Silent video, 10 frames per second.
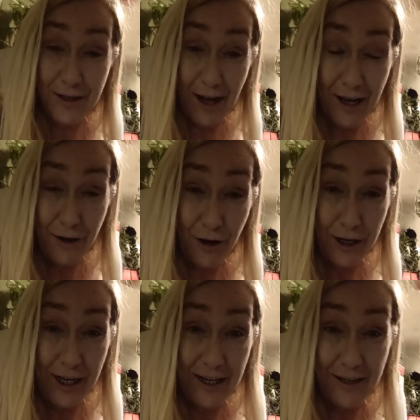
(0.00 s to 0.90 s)
I cook,
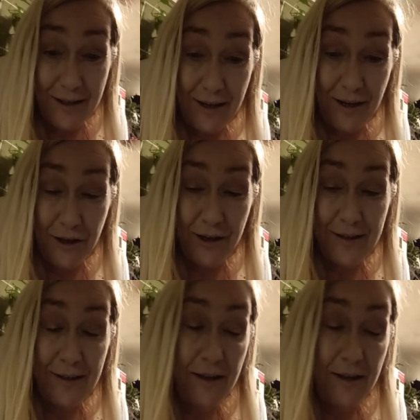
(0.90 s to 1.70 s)
he does the dishes.